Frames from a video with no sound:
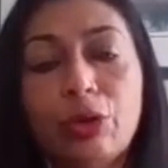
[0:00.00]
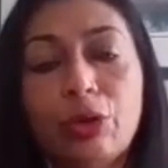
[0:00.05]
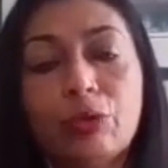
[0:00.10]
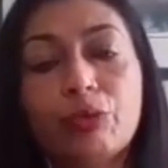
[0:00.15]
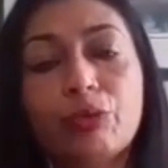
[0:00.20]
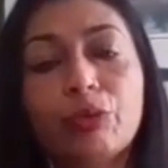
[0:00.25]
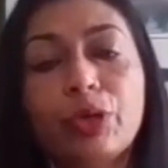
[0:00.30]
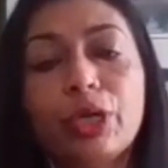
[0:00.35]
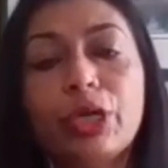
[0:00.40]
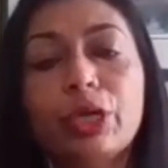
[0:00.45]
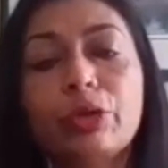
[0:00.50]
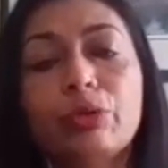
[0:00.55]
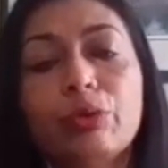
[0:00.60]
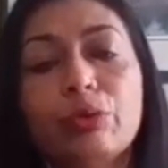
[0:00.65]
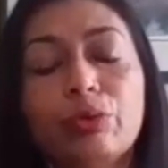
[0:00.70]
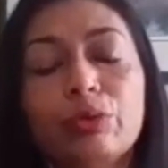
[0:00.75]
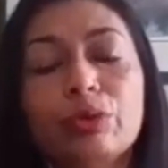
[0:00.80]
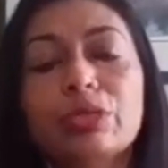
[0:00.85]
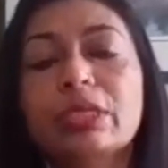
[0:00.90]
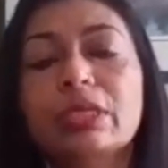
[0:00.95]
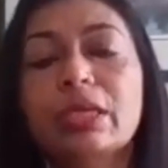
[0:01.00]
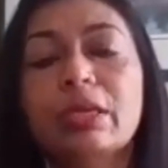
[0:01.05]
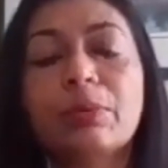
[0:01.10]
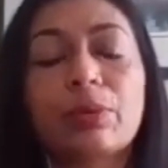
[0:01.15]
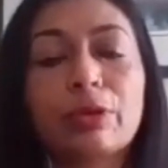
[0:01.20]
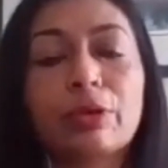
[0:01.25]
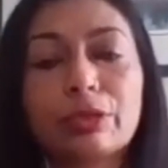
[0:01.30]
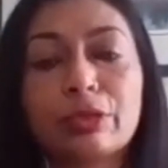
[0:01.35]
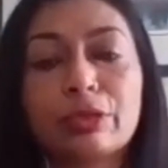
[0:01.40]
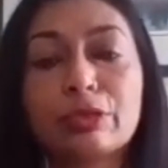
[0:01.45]
we use the
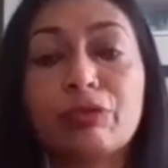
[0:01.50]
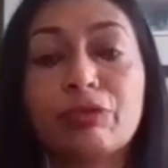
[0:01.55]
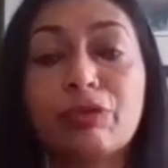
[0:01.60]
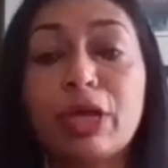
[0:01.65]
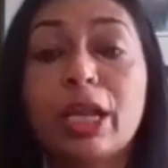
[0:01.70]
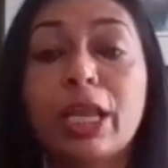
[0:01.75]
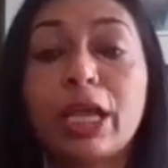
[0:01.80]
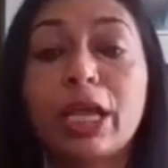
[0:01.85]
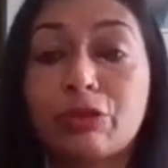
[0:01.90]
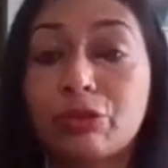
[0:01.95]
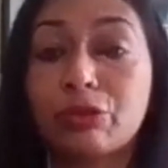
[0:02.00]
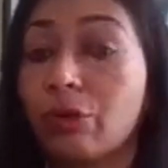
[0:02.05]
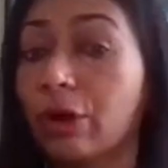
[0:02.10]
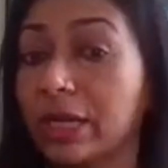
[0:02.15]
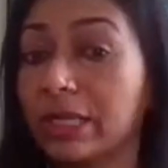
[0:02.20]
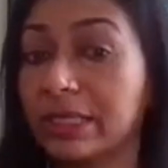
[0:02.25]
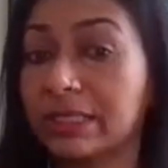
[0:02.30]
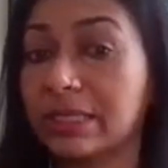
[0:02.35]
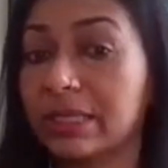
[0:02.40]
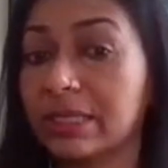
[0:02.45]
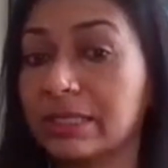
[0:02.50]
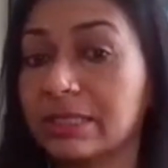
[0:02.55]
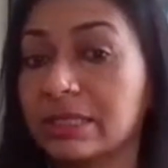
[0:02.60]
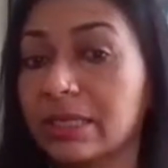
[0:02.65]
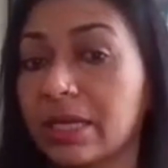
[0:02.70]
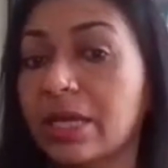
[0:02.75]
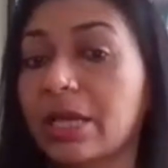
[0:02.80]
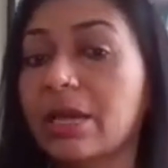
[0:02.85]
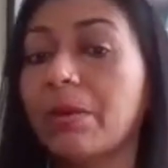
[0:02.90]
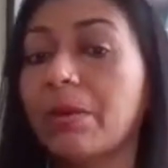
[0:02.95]
process of electrolysis.
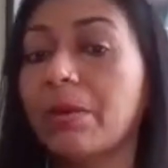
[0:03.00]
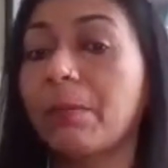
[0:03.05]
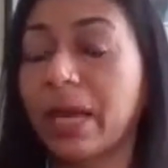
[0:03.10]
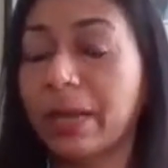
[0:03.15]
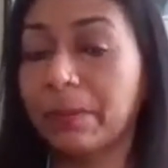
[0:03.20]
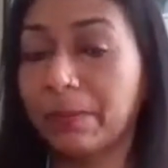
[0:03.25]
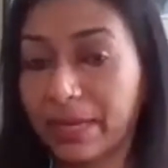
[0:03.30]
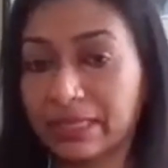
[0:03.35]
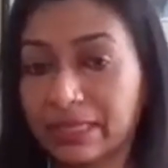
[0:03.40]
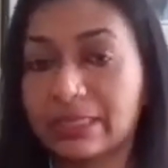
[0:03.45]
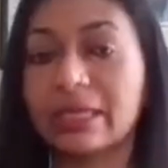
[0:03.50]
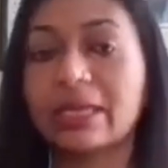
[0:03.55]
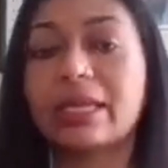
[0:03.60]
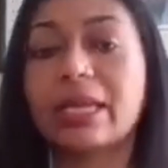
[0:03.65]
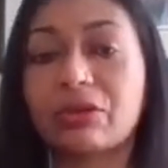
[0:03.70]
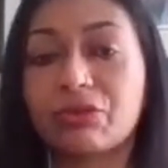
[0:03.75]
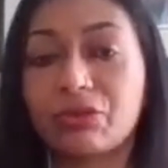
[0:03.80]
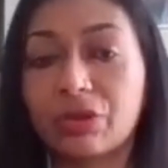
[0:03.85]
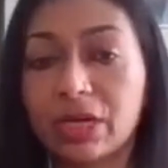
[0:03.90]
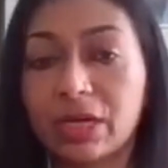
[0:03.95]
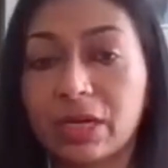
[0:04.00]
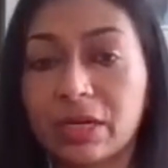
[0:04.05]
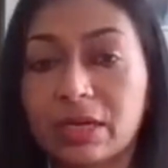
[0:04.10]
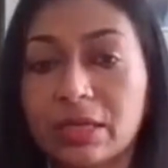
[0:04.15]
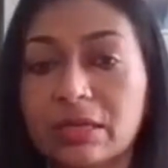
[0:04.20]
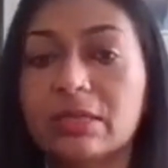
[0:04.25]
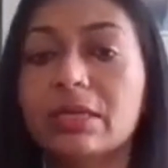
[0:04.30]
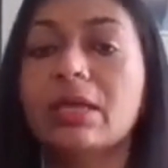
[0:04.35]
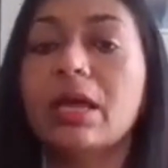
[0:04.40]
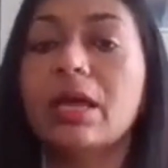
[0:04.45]
By passing electric
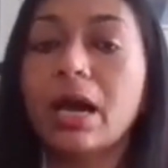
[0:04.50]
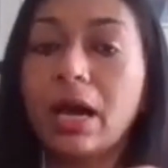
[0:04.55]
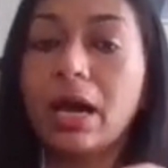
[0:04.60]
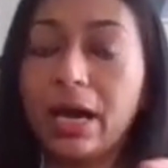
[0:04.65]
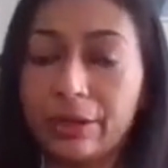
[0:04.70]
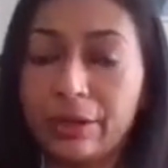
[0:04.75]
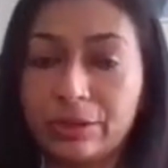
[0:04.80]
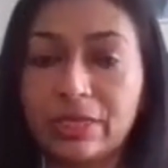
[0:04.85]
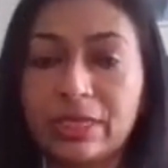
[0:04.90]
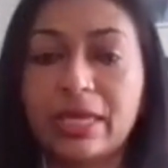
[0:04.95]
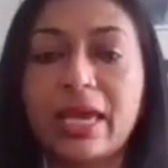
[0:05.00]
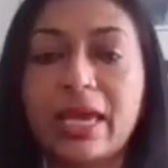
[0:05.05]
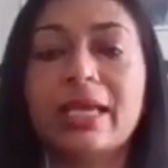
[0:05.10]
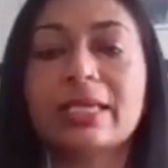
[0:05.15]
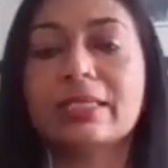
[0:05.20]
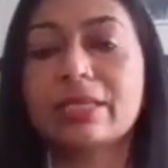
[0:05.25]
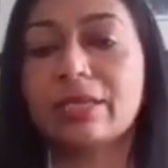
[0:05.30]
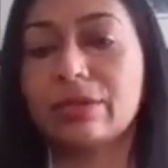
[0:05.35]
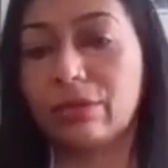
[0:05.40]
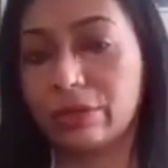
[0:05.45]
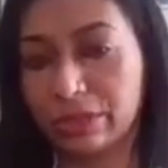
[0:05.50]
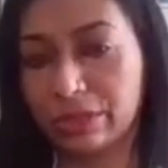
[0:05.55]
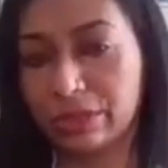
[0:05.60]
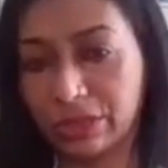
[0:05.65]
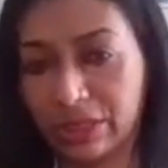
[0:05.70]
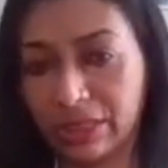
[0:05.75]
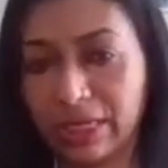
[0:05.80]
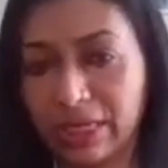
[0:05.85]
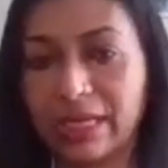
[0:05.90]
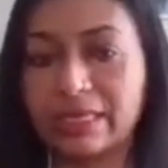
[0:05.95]
current, hydrogen gas and
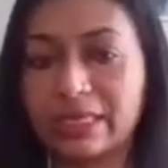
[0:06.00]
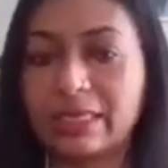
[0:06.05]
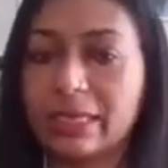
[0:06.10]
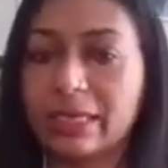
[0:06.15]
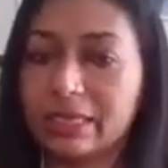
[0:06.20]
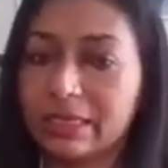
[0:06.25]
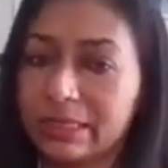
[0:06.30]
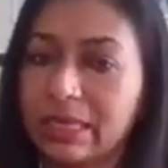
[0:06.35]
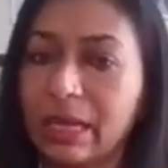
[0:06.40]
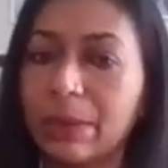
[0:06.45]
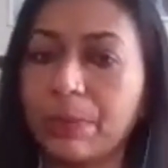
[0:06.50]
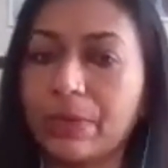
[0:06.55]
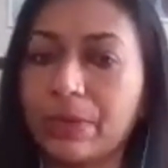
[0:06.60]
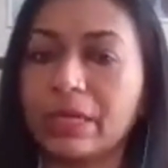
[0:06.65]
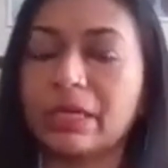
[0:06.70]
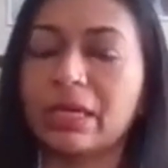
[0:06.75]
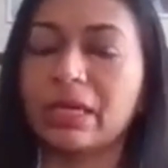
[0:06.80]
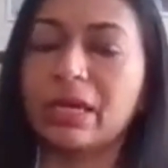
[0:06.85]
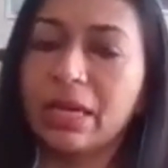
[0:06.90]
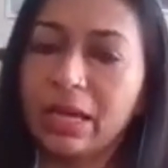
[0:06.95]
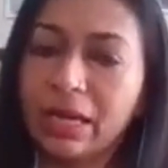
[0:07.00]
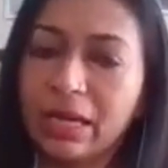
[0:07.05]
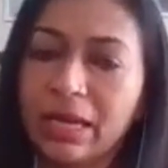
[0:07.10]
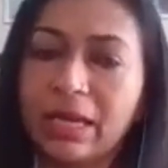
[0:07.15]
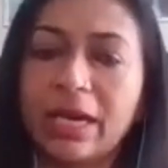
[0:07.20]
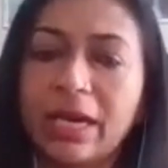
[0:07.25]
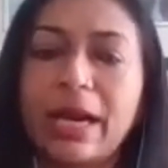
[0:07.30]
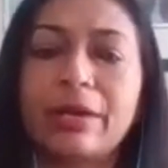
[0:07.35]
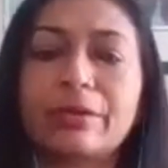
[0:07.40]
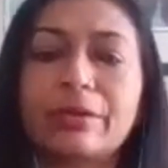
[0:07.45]
oxygen gas, they are separated.
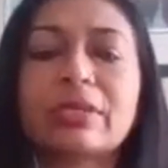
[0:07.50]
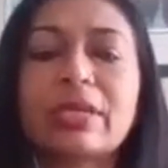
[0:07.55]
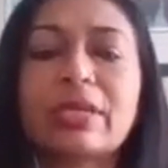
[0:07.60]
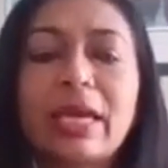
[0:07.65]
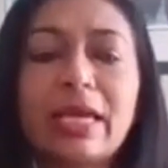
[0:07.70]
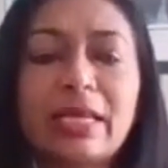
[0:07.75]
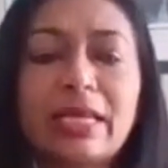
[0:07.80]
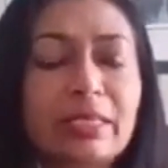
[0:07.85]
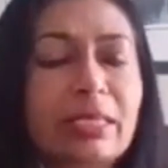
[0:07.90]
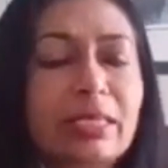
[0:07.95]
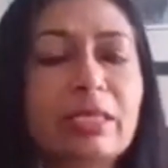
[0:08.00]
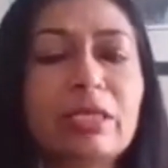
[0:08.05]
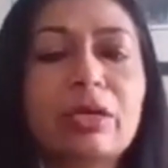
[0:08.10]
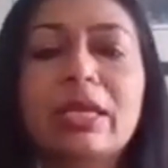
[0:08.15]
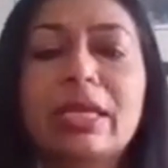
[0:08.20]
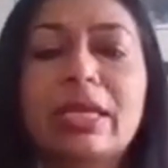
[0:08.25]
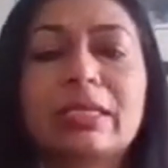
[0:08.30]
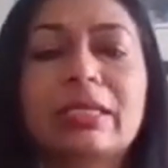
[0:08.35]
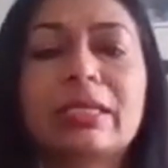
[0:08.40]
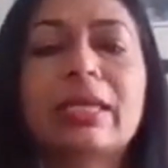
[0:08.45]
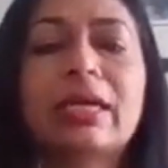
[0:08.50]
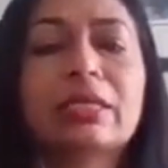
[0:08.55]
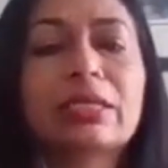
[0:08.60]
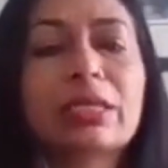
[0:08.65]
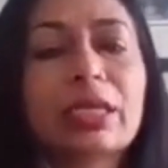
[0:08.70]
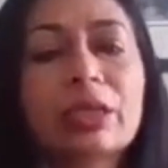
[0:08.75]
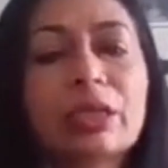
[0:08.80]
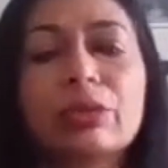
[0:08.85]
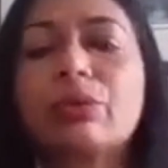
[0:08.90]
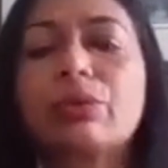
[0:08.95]
Like hydrogen gas is collected at
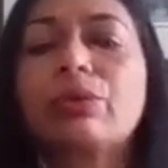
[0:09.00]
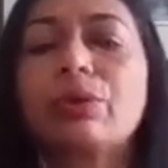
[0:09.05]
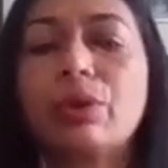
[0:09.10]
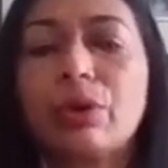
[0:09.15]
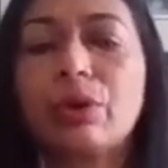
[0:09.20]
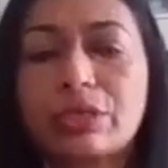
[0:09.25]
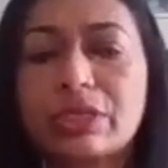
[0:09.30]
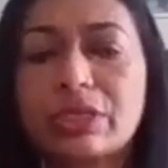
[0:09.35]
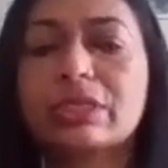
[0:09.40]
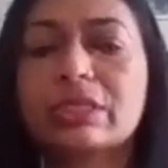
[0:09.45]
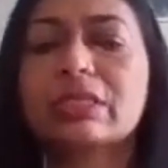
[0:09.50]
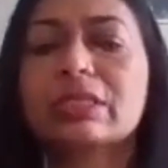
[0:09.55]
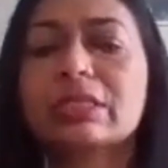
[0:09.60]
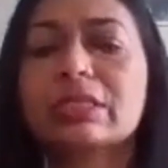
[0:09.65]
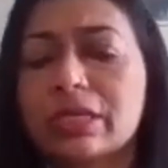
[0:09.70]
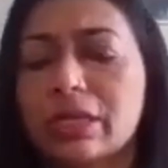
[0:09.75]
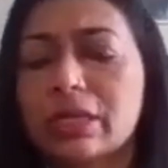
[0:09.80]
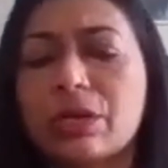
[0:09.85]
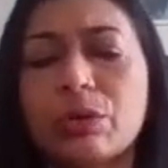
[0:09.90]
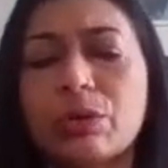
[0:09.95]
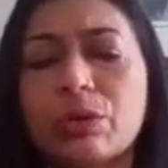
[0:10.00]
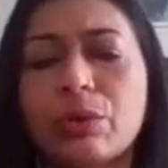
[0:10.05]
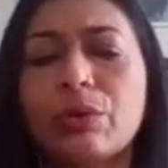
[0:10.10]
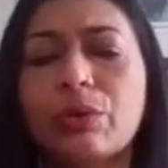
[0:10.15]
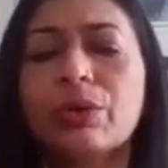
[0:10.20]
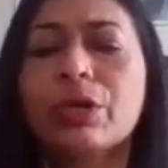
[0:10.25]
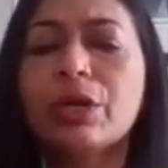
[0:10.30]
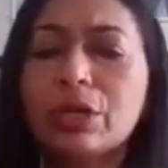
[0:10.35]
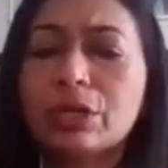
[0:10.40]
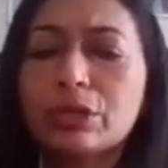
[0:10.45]
cathode, oxygen is at anode,
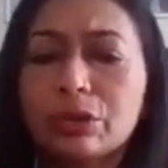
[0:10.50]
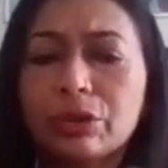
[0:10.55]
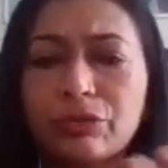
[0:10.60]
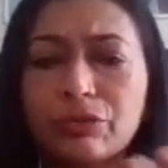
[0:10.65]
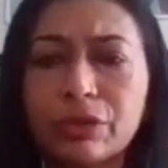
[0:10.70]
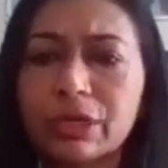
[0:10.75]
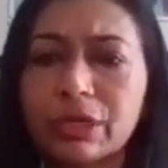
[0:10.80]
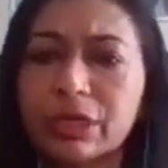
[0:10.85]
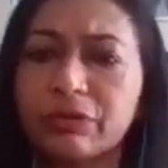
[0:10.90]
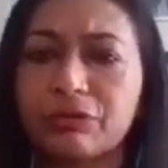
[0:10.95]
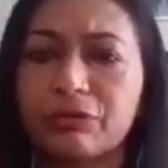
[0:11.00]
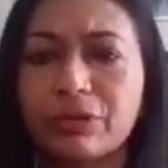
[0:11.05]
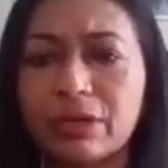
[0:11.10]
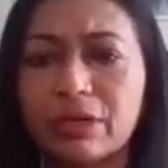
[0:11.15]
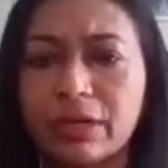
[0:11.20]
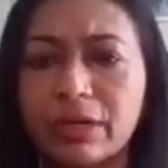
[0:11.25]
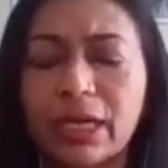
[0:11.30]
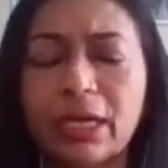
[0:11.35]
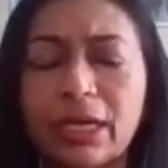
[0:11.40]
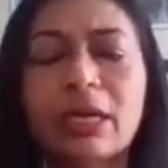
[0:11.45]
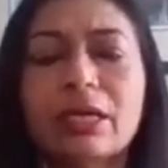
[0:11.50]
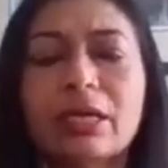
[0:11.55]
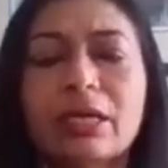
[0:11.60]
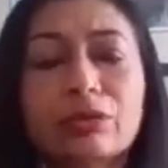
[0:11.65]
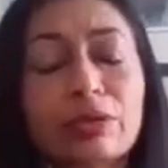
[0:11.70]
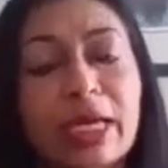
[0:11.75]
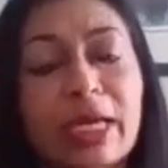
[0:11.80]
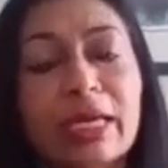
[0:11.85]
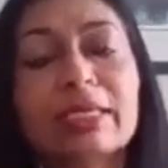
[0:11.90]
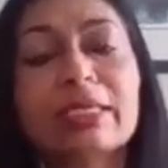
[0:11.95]
so different, right? So
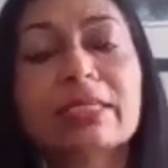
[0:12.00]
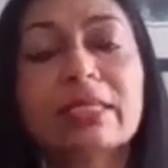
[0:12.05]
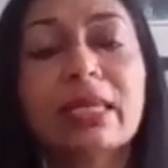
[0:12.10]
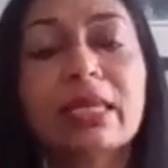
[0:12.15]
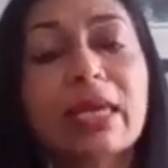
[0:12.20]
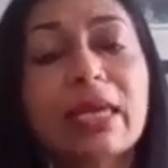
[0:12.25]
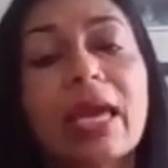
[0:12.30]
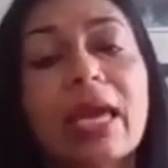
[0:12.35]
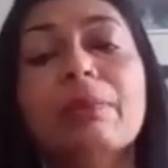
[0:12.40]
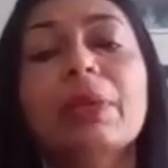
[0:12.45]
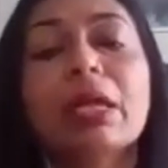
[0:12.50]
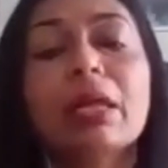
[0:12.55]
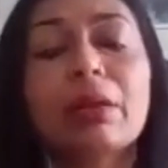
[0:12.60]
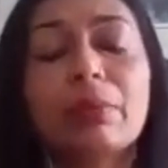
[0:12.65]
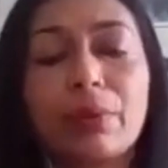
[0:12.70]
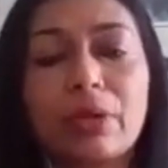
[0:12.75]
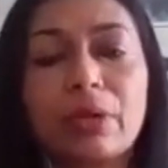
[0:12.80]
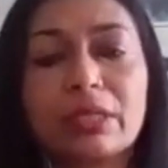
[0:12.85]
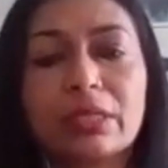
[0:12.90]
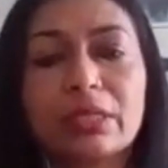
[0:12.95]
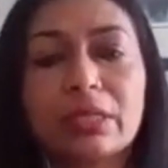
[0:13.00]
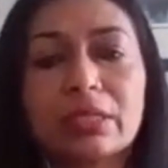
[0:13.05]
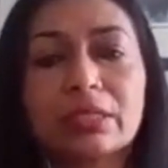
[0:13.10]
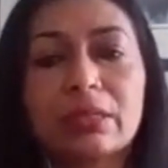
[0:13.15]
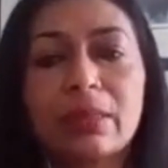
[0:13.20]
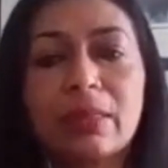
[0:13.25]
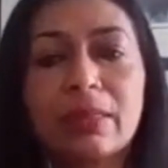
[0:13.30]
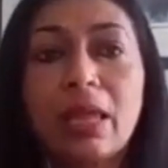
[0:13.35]
that is the chemical process.